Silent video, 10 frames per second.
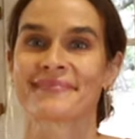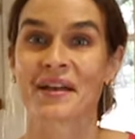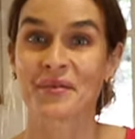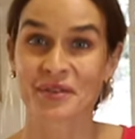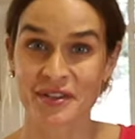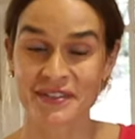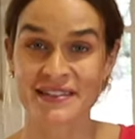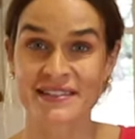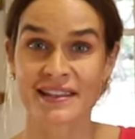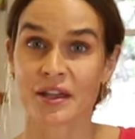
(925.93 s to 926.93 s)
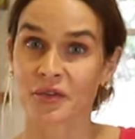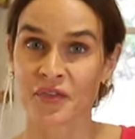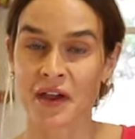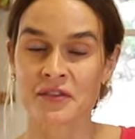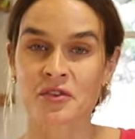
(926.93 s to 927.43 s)
Now we'll cook these in the air
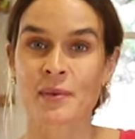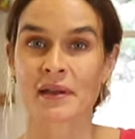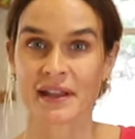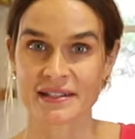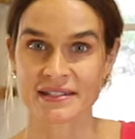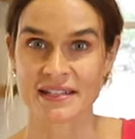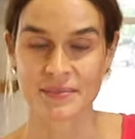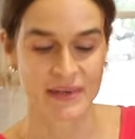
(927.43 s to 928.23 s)
fryer for about eight to ten